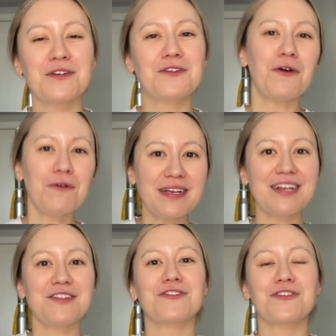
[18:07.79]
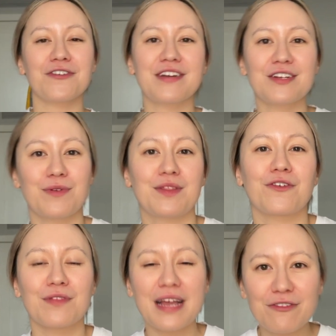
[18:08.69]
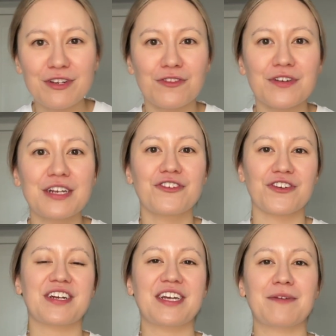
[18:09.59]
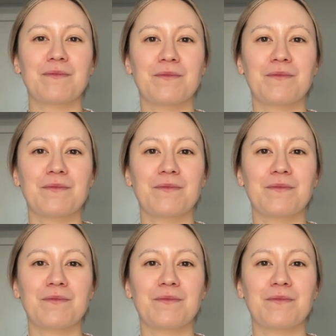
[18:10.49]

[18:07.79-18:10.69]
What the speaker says: don't get discouraged with your language learning journey.